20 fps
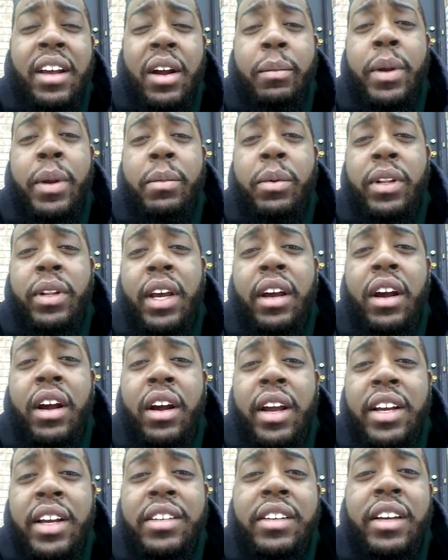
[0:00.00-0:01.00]
and there are people
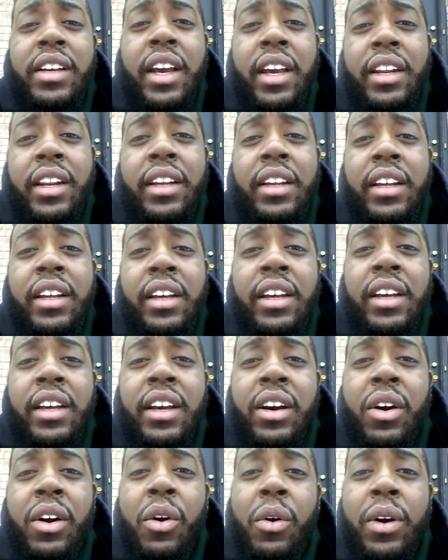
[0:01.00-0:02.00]
that are educated
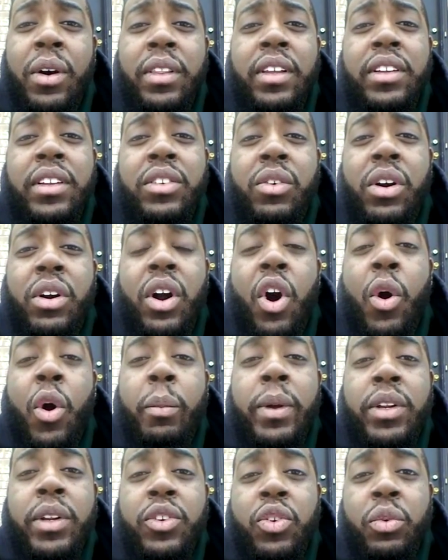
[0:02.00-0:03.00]
on this
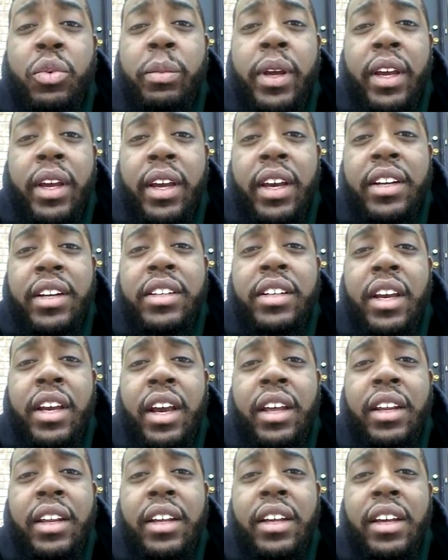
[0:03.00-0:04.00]
or open to being
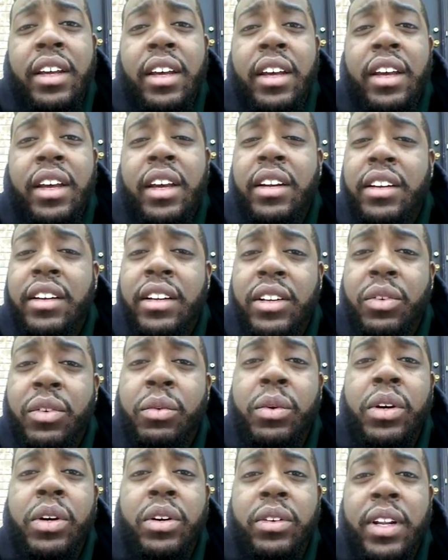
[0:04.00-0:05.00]
educated, and
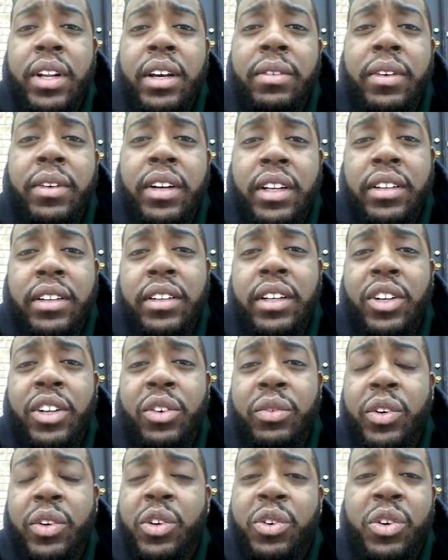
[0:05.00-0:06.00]
just will definitely
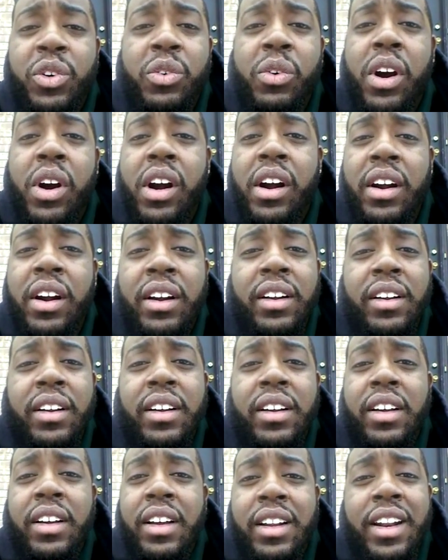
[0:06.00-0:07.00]
see you for who you are.
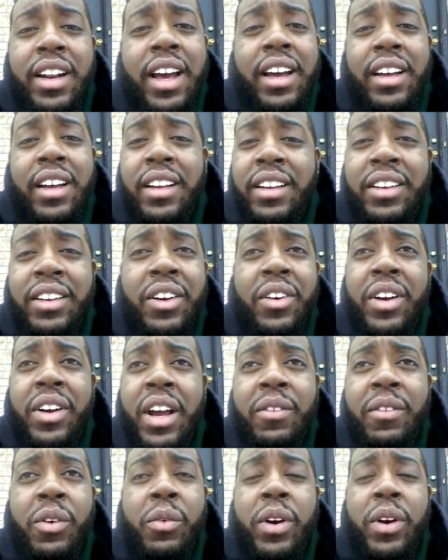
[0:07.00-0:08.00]
Not,
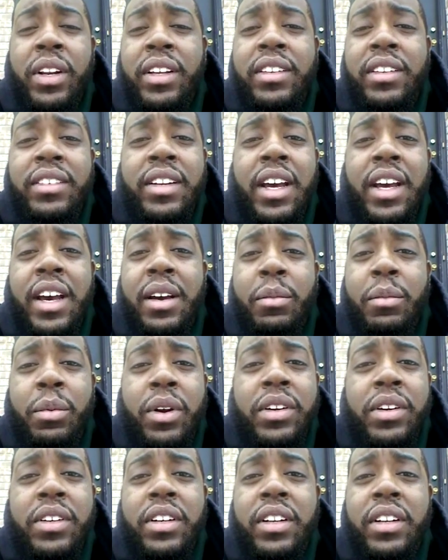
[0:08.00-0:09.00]
everyone is
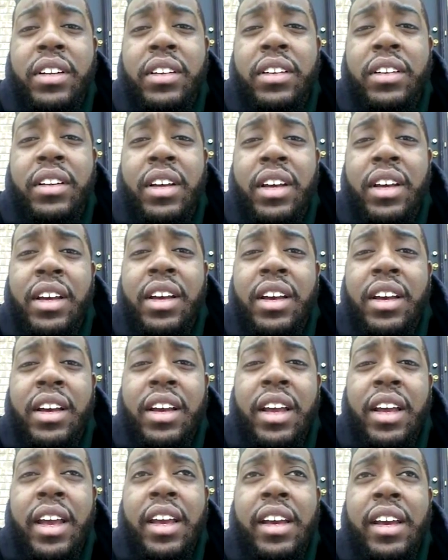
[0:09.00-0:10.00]
not prejudiced,
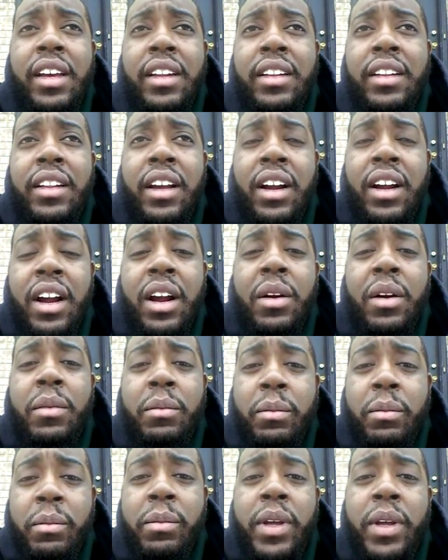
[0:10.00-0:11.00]
and there
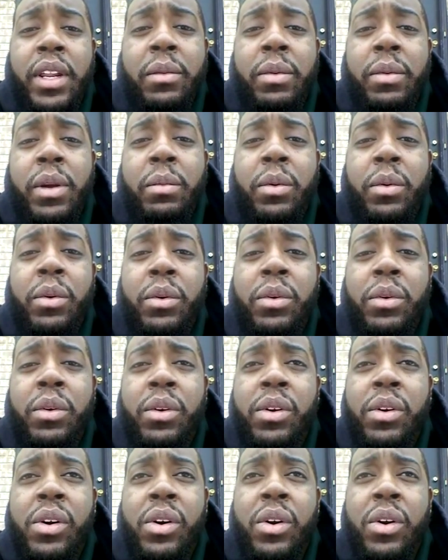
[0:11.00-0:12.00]
are many
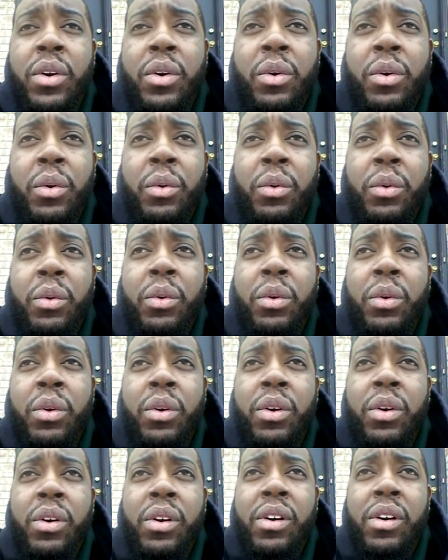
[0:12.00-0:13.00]
people
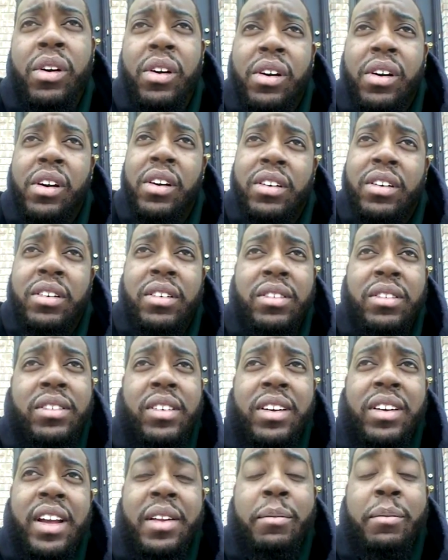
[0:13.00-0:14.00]
who
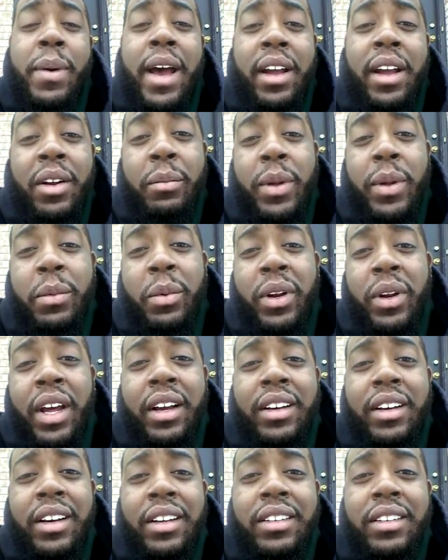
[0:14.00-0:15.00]
admire
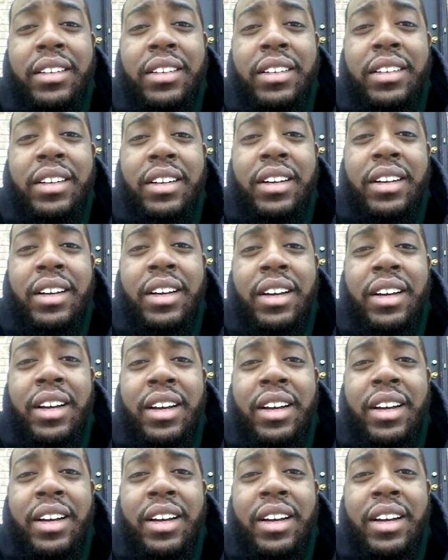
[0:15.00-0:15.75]
people like us.